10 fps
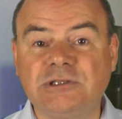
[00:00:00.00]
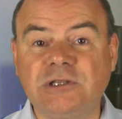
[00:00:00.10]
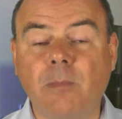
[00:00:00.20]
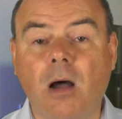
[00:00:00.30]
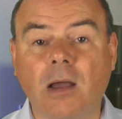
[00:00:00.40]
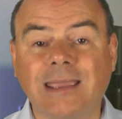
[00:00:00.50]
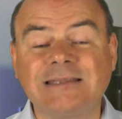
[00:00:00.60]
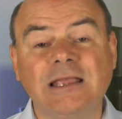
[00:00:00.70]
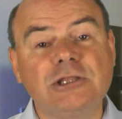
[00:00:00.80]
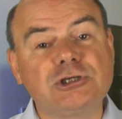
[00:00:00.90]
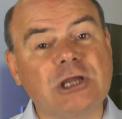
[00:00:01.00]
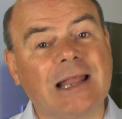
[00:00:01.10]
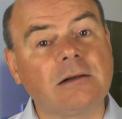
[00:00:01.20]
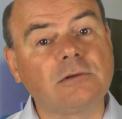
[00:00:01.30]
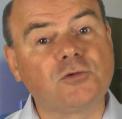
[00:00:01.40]
in the market
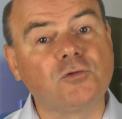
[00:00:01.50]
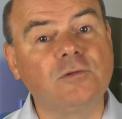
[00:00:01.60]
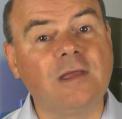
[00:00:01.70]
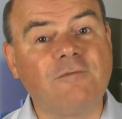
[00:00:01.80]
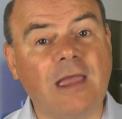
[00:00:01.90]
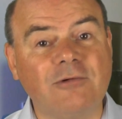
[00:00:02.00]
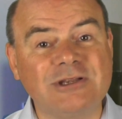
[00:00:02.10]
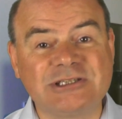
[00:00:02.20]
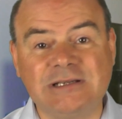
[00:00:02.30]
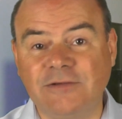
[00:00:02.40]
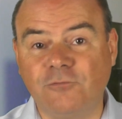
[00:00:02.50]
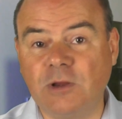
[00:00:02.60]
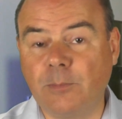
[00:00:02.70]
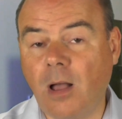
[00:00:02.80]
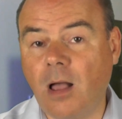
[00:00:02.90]
channeled through their various delivery
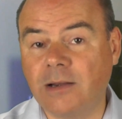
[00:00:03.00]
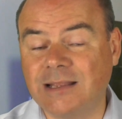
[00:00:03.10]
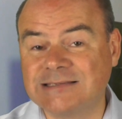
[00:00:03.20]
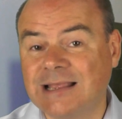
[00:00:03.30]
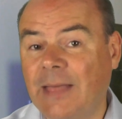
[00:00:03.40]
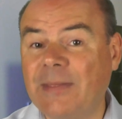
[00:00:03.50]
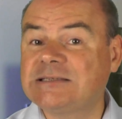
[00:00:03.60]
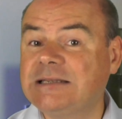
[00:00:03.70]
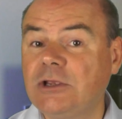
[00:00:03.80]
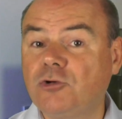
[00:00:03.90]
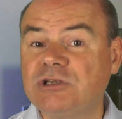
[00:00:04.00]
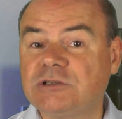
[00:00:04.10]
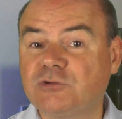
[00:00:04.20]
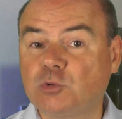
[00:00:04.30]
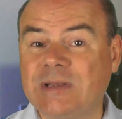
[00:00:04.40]
partners. And that's an increase
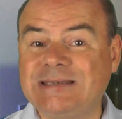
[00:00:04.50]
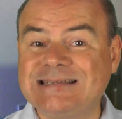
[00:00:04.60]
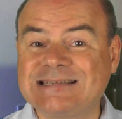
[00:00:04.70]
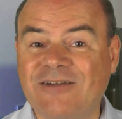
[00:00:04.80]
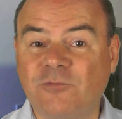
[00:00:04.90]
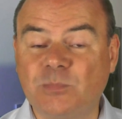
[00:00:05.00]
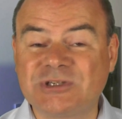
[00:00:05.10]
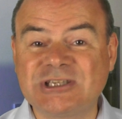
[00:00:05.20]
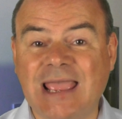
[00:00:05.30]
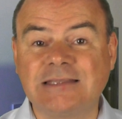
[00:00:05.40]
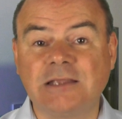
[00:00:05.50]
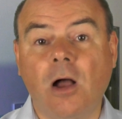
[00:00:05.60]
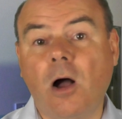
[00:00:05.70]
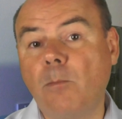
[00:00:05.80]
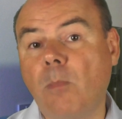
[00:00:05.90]
of 27%
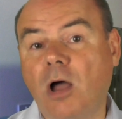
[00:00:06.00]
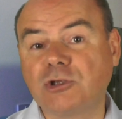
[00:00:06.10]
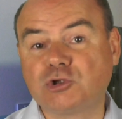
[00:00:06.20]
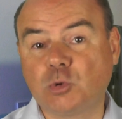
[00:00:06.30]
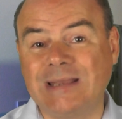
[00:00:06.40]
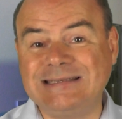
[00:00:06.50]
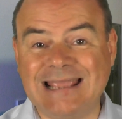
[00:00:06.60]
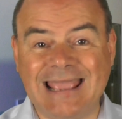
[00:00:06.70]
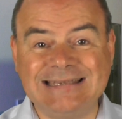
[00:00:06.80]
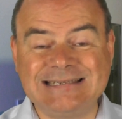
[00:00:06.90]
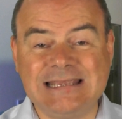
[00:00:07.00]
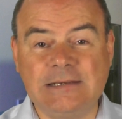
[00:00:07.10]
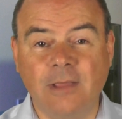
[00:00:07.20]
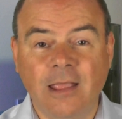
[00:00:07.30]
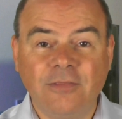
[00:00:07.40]
on March
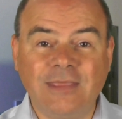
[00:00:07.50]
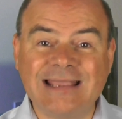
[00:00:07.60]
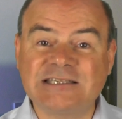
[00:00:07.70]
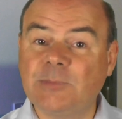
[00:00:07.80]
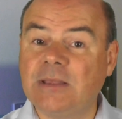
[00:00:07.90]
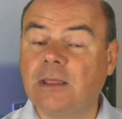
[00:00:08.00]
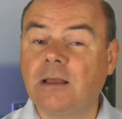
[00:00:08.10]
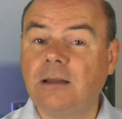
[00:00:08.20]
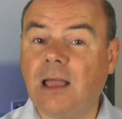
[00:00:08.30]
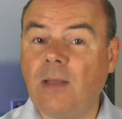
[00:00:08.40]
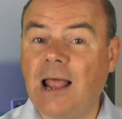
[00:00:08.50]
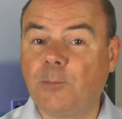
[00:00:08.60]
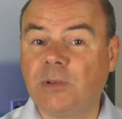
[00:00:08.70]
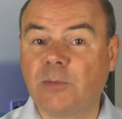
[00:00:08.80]
2018. They estimate they are now helping